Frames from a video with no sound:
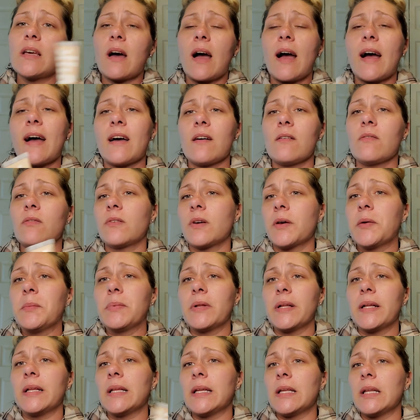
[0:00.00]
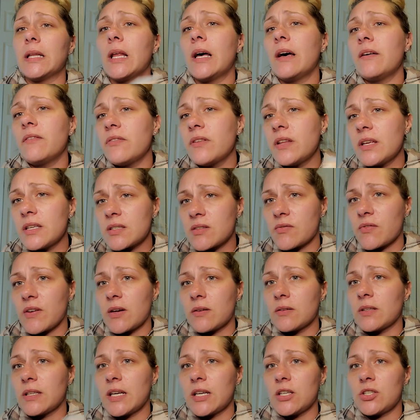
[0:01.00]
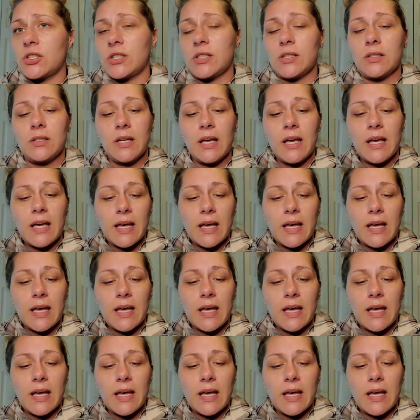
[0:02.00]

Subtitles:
I completely love this foundation.